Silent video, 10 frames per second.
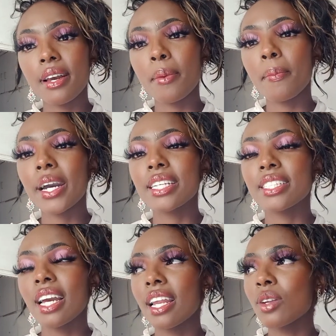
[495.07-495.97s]
My
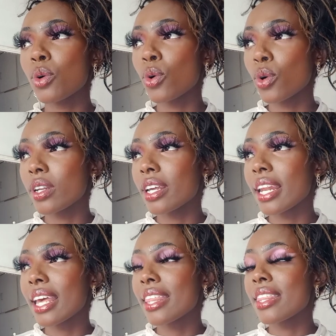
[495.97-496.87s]
childhood,
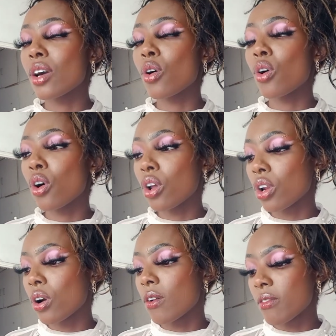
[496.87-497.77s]
like the whole
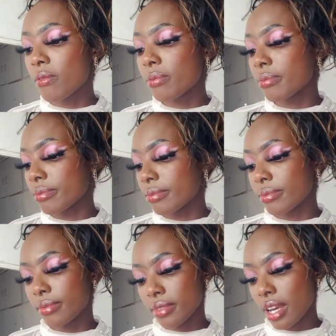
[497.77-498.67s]
of
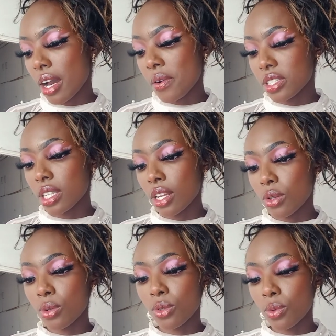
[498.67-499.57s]
our
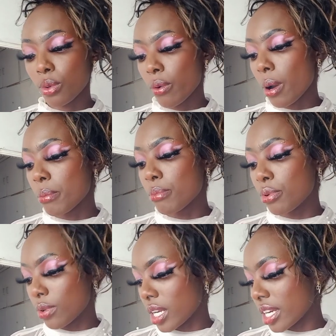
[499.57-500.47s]
childhood, we were
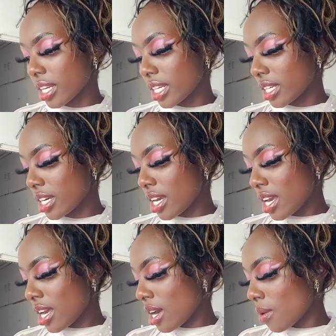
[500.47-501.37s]
bullied.
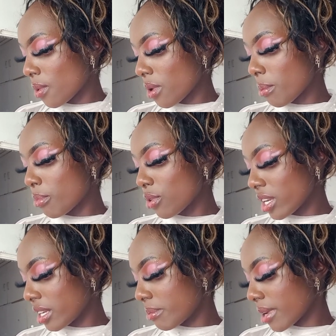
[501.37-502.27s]
We were
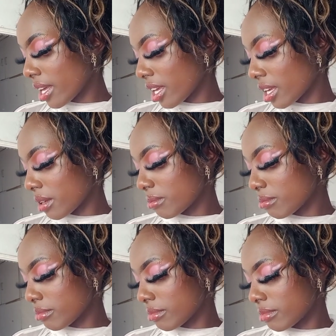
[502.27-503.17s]
bullied by
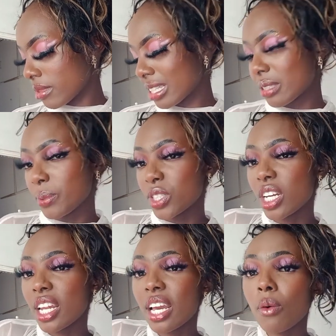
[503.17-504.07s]

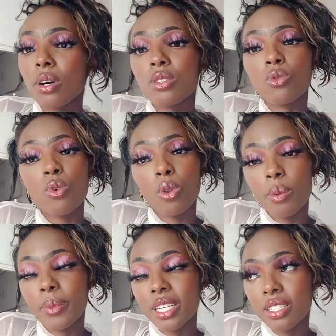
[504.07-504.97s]
especially our
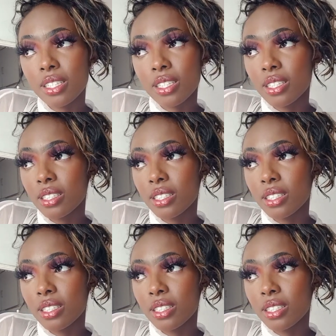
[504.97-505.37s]
schoolmates.